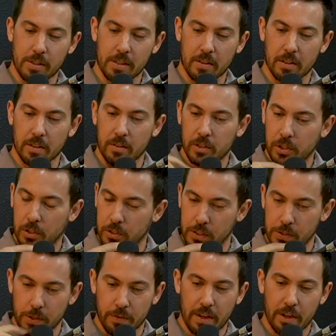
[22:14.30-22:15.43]
at the church I
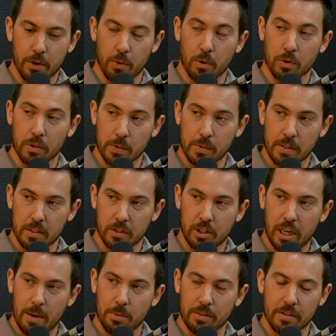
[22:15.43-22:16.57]
served at in New Orleans was a
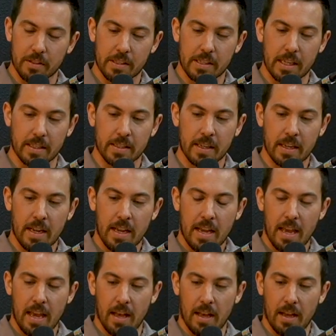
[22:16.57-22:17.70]
chaplain to the Saints,
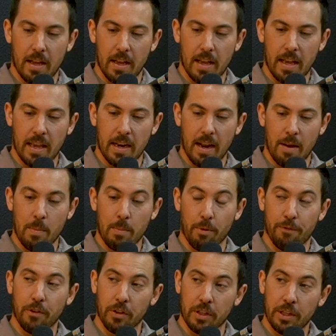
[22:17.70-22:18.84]
and I remember
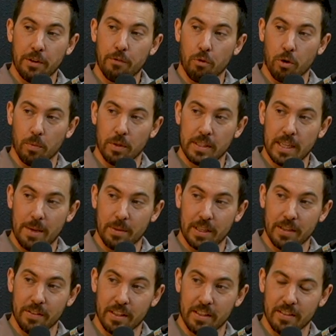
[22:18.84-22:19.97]
filling in for him one time and
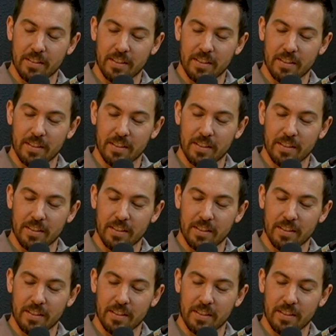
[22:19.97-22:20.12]
giving a